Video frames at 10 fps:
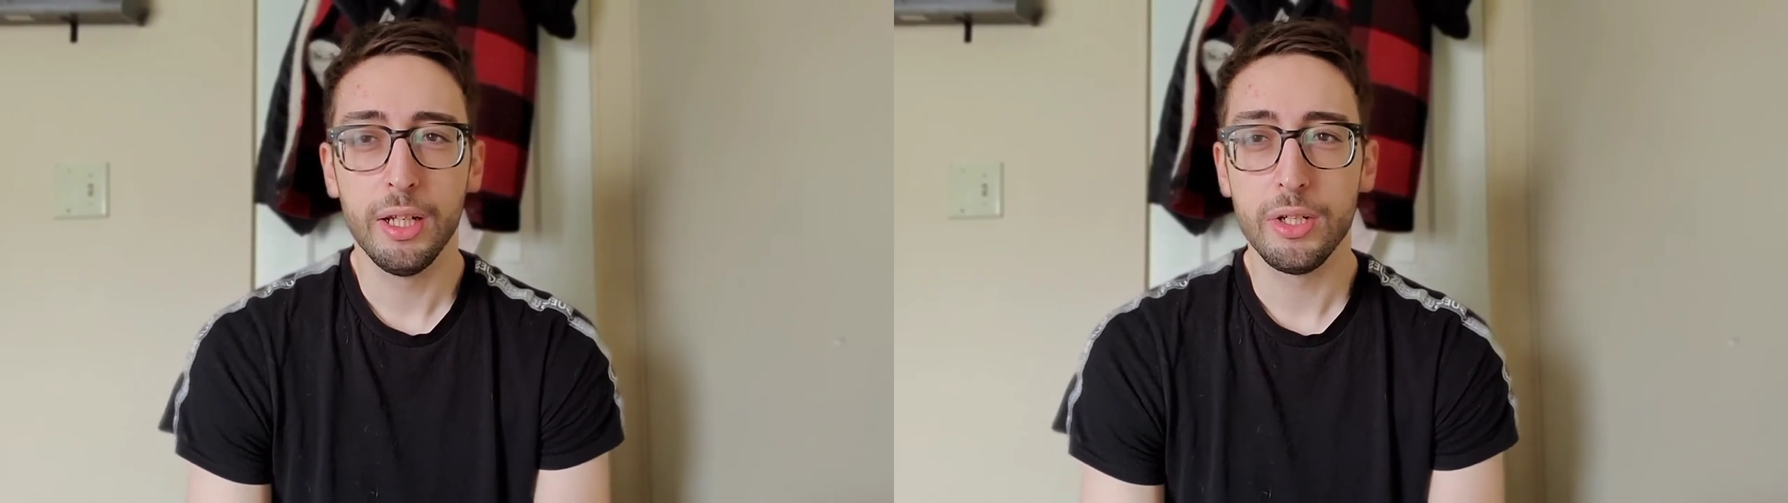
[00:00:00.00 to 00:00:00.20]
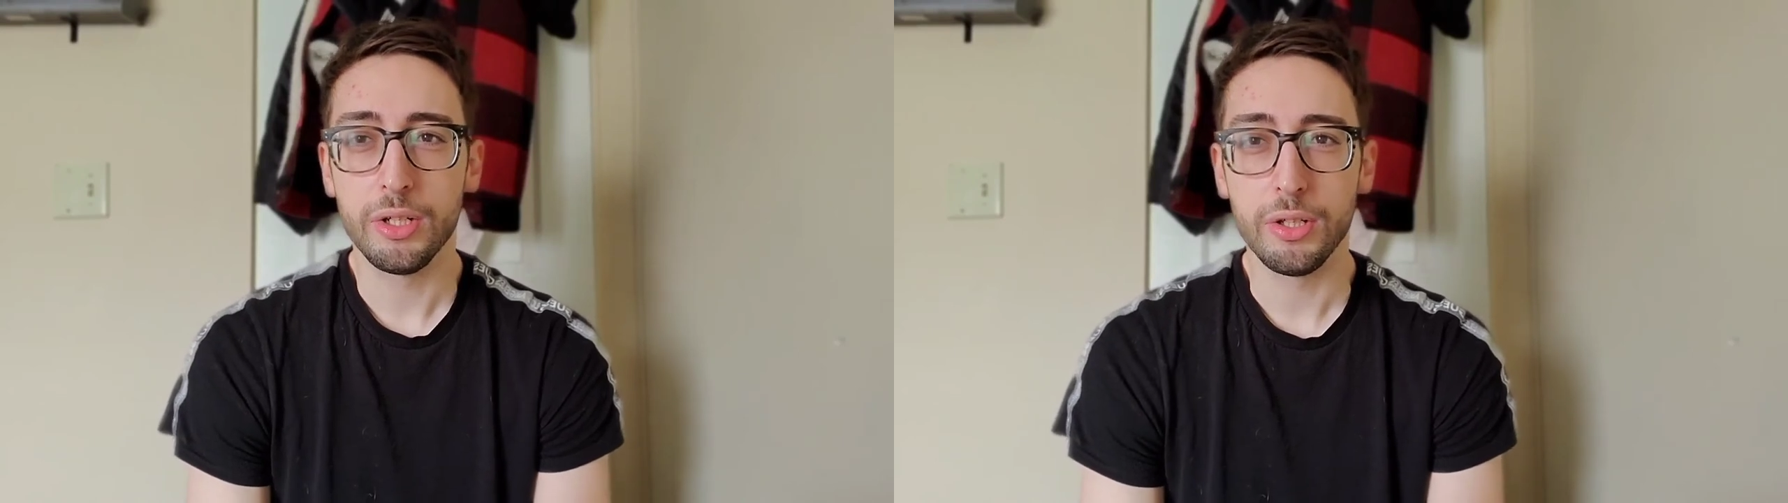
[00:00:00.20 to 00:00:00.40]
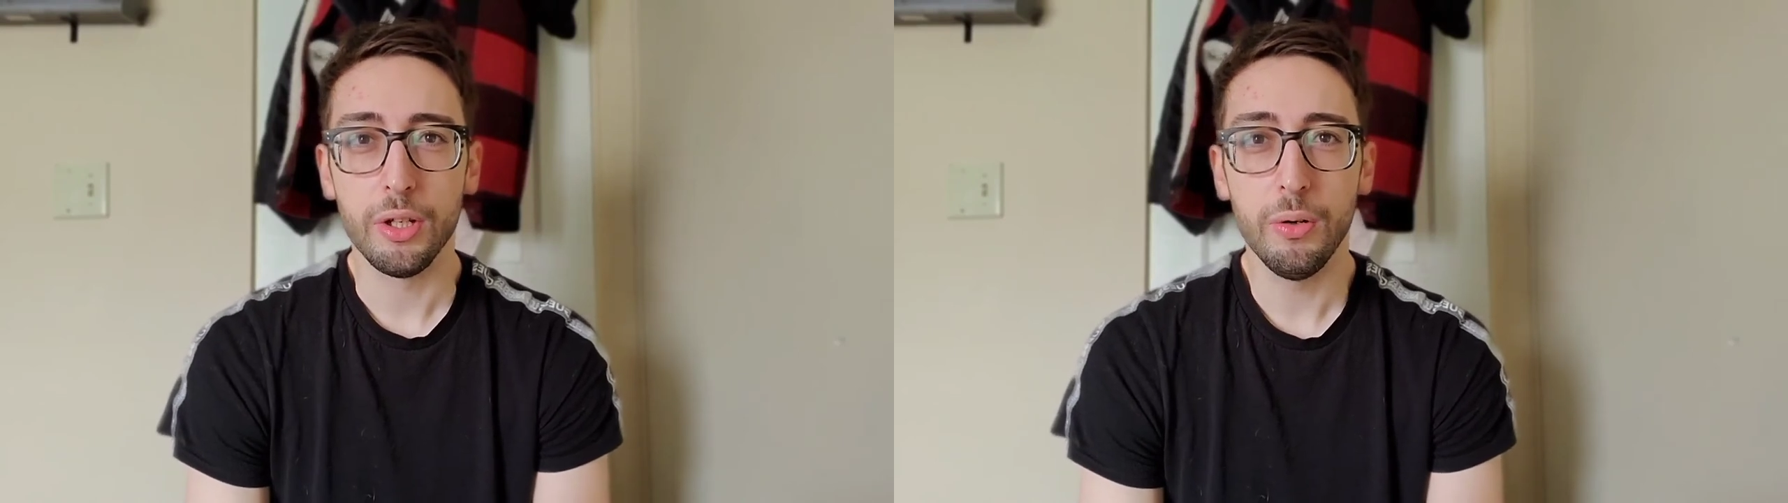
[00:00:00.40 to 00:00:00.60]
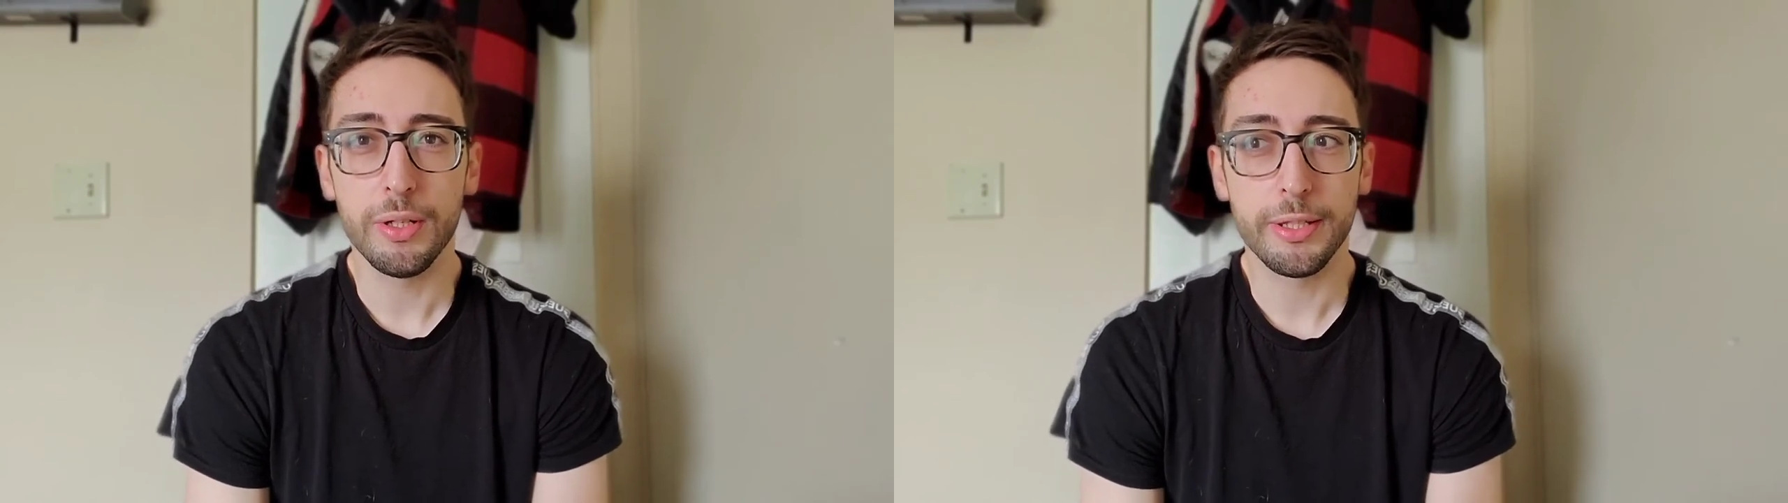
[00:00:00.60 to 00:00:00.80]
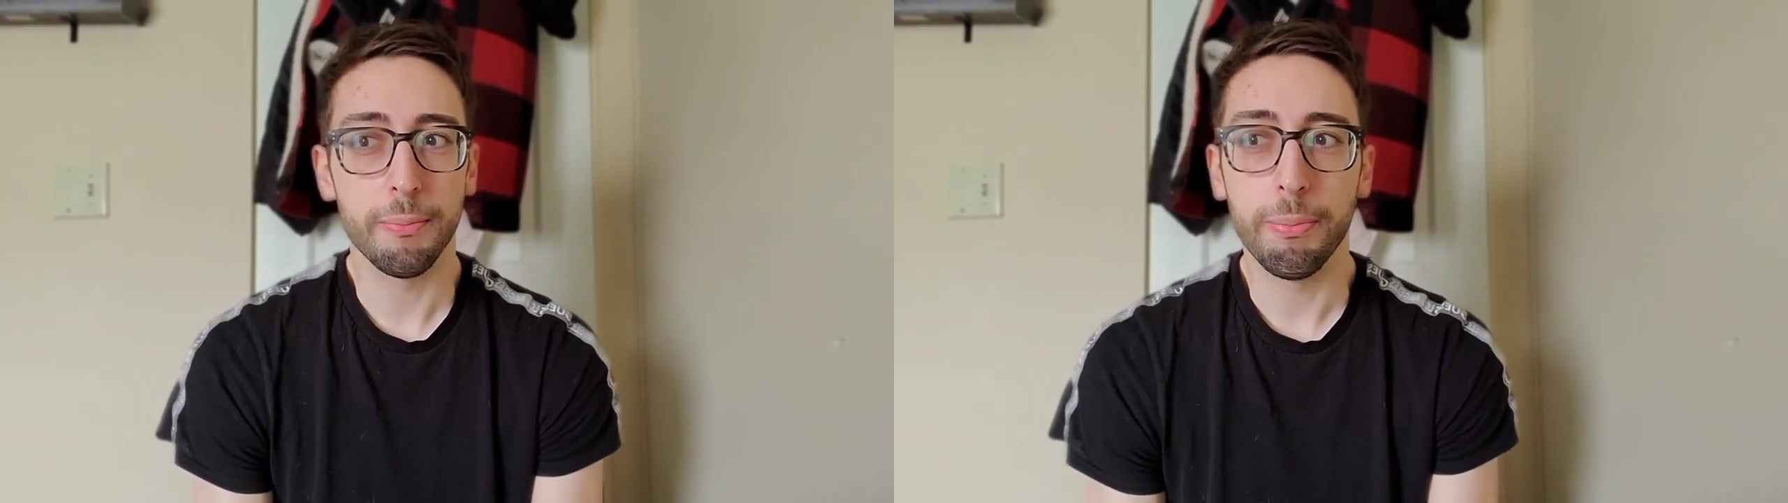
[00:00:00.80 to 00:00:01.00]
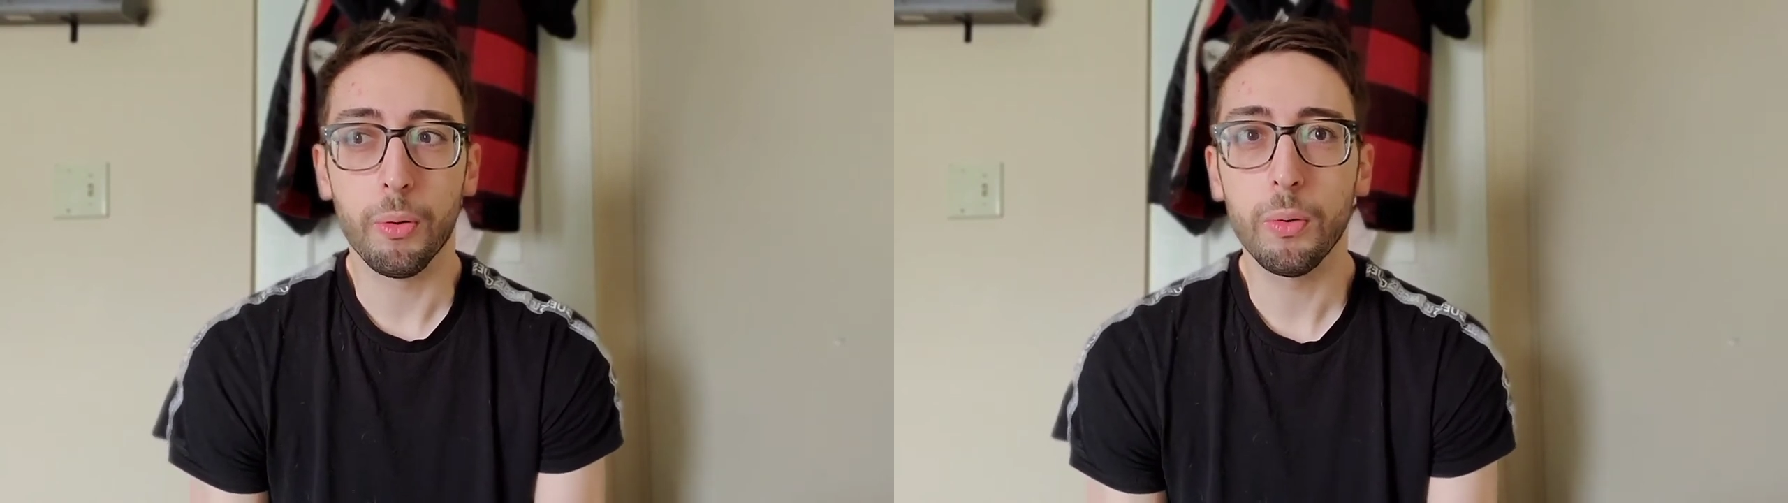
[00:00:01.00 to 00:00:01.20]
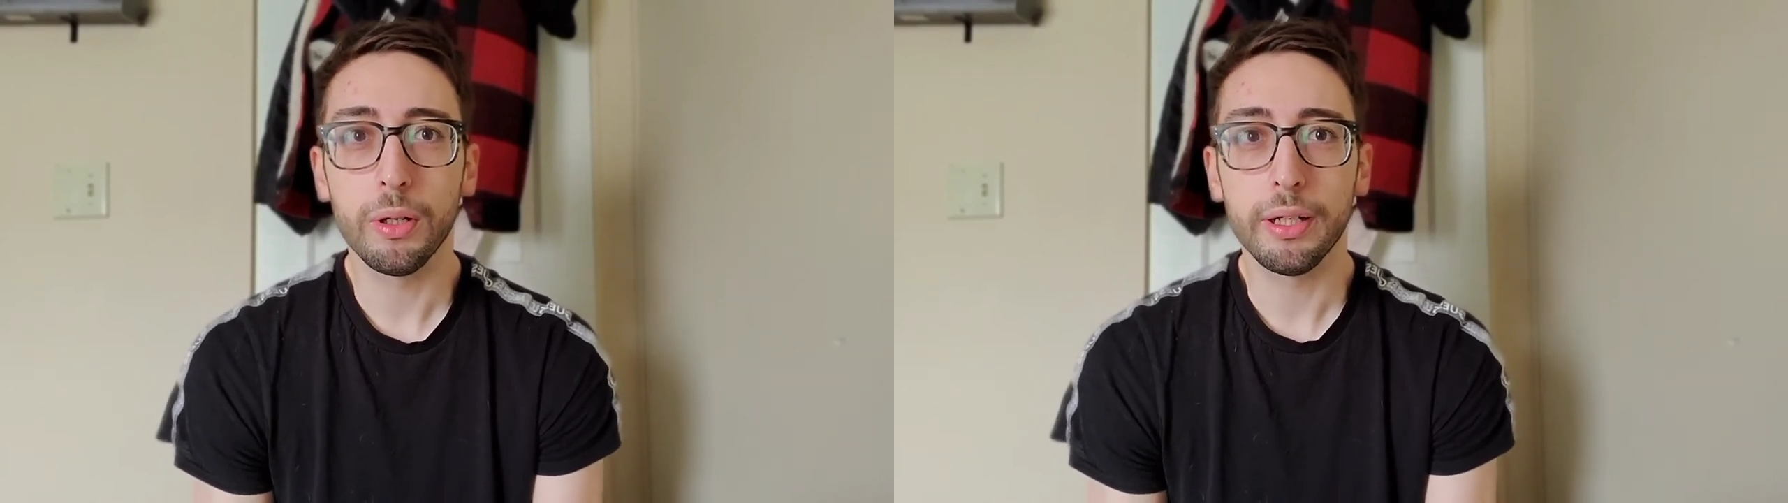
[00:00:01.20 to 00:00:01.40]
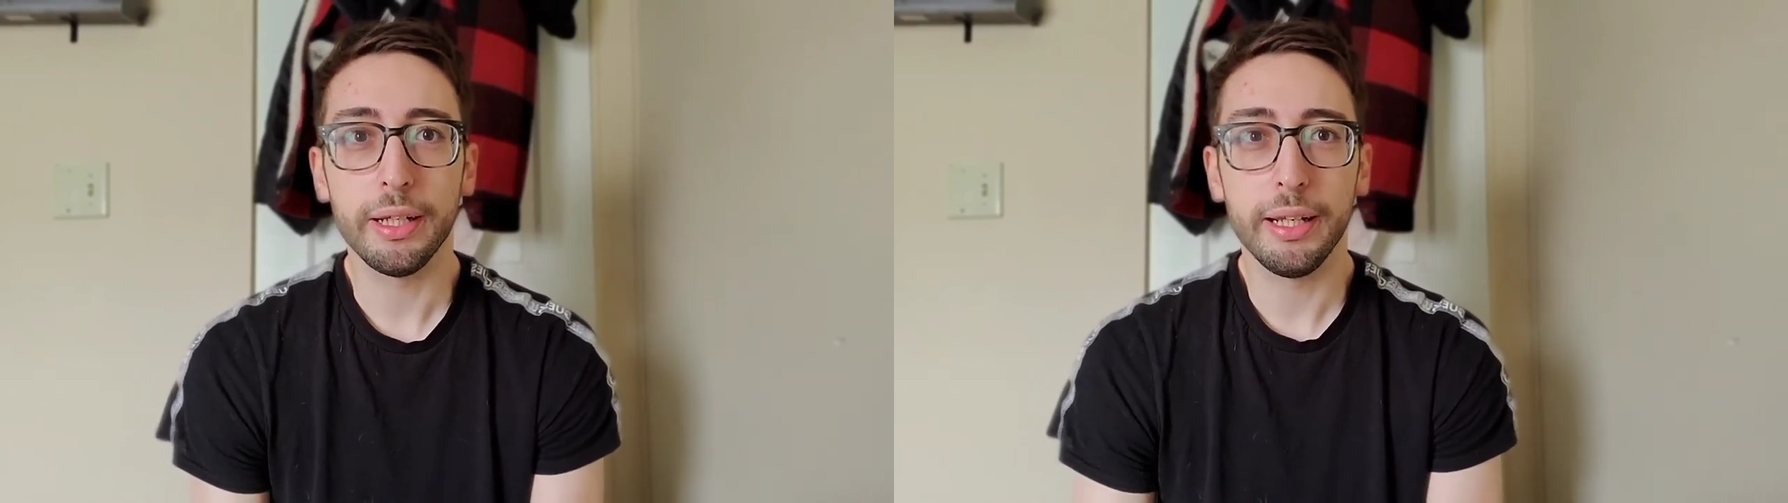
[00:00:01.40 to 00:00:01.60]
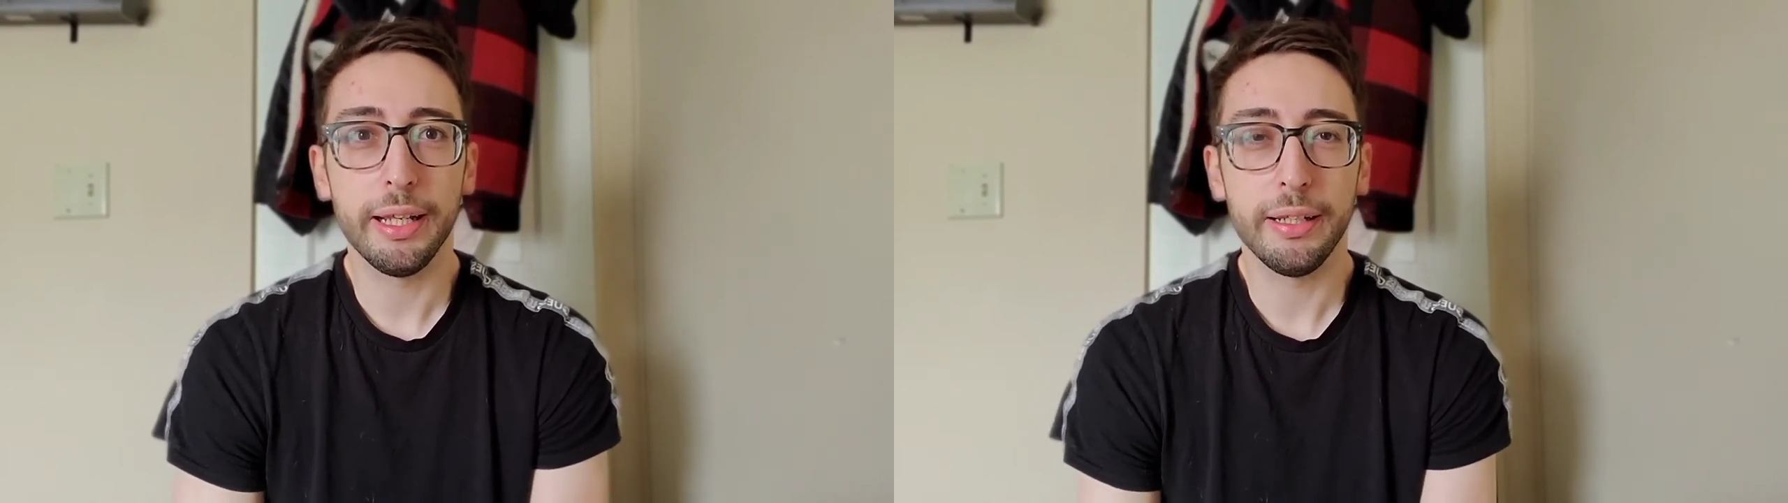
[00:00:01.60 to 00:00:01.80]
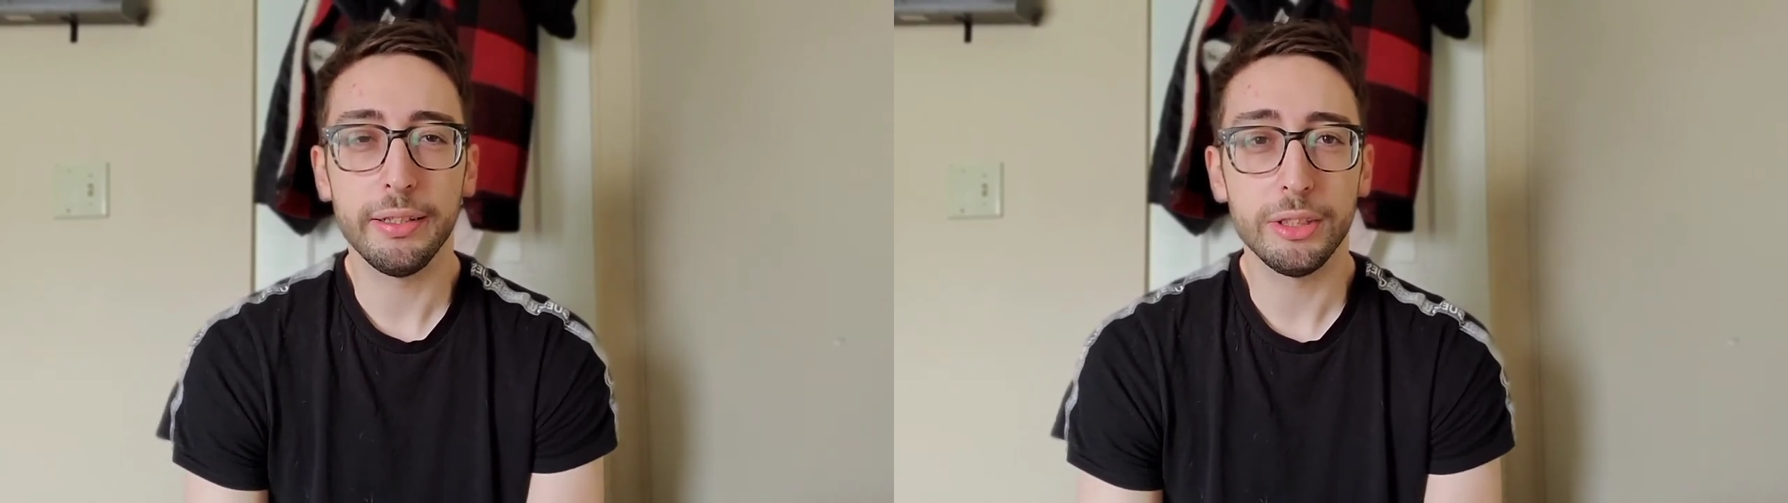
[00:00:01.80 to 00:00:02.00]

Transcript: just know it's important and